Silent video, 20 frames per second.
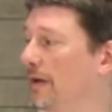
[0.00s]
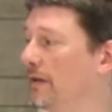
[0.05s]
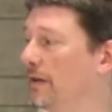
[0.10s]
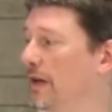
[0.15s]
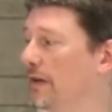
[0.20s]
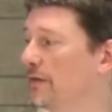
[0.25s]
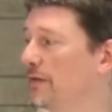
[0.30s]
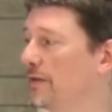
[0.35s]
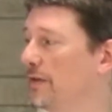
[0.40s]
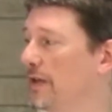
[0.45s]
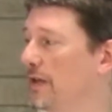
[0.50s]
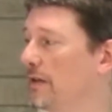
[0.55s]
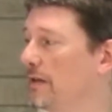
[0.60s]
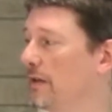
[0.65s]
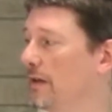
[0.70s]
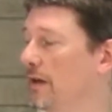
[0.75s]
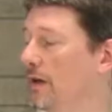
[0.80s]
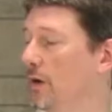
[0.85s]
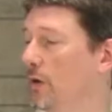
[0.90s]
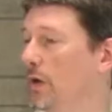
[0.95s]
Augusti,
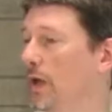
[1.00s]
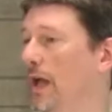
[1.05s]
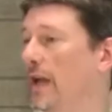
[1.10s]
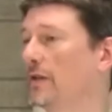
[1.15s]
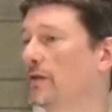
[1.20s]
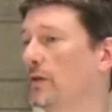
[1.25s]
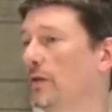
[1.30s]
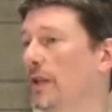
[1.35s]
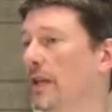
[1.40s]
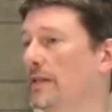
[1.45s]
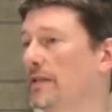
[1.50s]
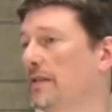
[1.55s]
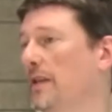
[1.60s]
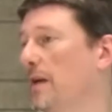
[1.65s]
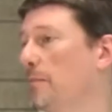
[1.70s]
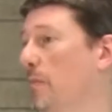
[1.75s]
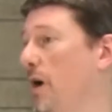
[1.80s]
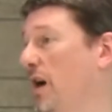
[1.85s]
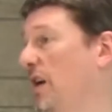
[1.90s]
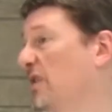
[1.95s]
okay, so let's
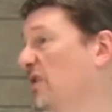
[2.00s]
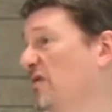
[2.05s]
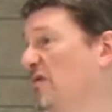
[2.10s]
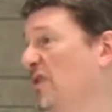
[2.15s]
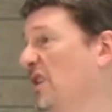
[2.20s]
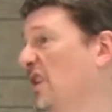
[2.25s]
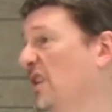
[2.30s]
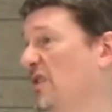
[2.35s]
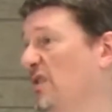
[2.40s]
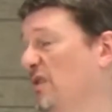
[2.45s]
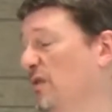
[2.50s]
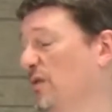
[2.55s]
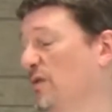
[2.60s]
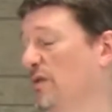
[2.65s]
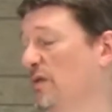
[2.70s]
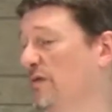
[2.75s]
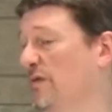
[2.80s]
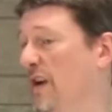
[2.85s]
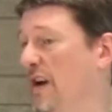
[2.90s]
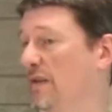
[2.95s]
say Marcus Aurelius and
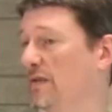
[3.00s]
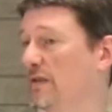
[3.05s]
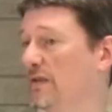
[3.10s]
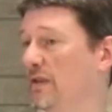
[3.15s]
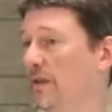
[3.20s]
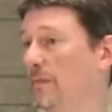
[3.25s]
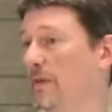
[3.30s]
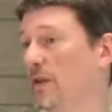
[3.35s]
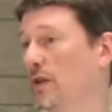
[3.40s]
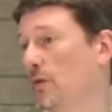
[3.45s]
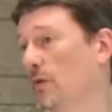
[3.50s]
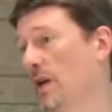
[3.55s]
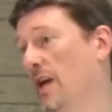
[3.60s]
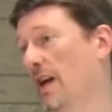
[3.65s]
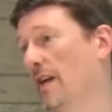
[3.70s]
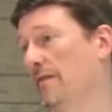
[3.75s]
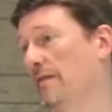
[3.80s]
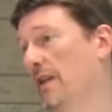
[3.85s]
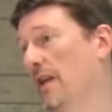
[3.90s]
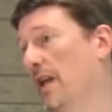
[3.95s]
Lucius Verus or something, you would
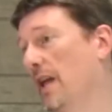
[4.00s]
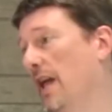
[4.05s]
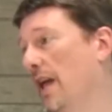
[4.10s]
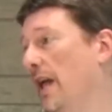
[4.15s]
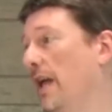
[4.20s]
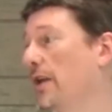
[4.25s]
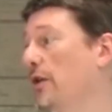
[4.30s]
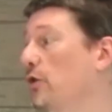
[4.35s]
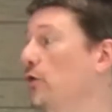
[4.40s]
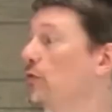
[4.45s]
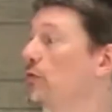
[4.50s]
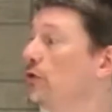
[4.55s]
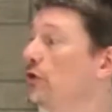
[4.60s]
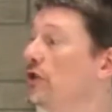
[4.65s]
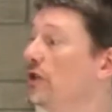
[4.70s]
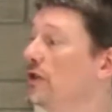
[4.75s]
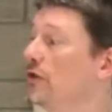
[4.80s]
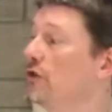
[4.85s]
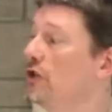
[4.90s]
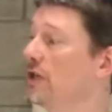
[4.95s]
have
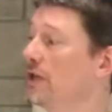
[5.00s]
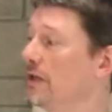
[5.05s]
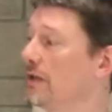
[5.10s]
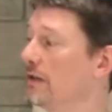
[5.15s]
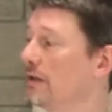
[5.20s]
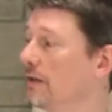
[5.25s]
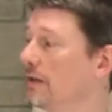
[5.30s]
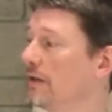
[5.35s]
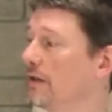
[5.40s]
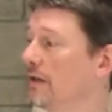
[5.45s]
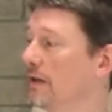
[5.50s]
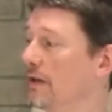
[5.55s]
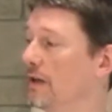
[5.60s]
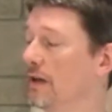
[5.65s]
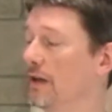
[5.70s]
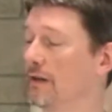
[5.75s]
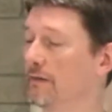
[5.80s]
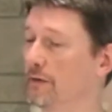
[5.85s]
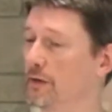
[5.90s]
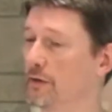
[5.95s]
A-U-G-G
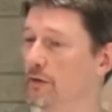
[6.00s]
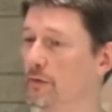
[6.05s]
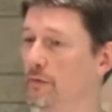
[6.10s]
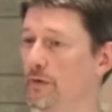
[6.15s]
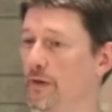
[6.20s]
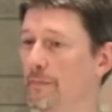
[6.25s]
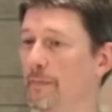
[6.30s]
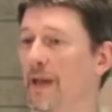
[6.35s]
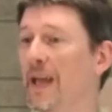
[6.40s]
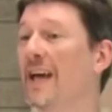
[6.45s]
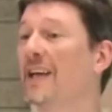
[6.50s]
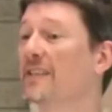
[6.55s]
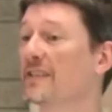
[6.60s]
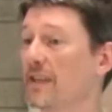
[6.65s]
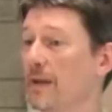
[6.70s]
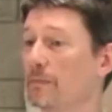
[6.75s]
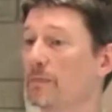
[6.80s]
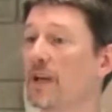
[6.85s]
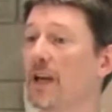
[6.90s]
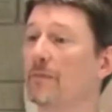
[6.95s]
for two of them.
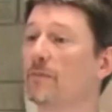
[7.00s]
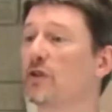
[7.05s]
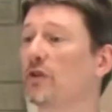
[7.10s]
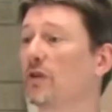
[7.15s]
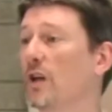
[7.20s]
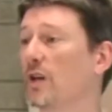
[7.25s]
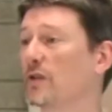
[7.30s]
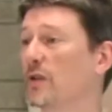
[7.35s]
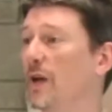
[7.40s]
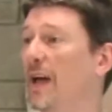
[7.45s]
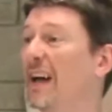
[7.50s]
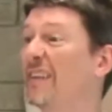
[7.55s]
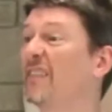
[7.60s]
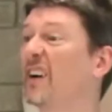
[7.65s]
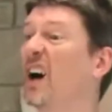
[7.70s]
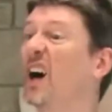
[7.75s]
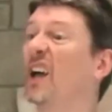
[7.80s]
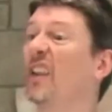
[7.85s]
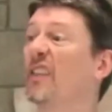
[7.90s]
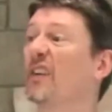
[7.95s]
Sometimes you'll also
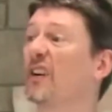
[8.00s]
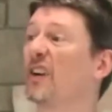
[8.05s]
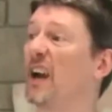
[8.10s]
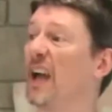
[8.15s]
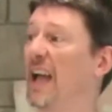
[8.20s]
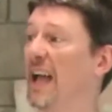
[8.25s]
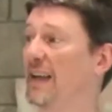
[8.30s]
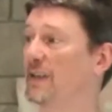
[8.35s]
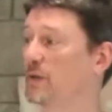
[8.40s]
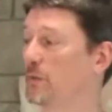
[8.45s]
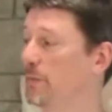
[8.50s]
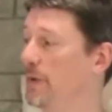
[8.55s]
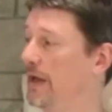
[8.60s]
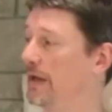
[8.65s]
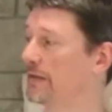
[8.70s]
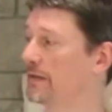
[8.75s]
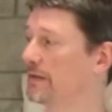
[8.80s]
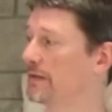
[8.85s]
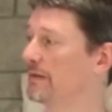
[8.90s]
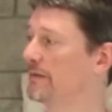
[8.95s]
have other
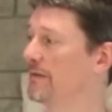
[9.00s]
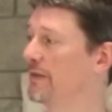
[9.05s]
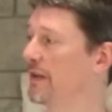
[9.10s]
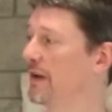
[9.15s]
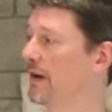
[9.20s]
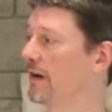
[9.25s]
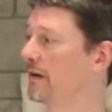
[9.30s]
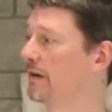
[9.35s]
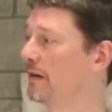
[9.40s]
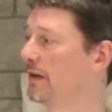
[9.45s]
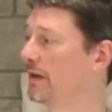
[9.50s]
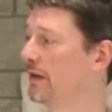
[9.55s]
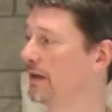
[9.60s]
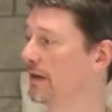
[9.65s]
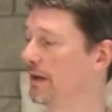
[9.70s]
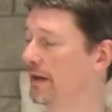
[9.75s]
aspects of their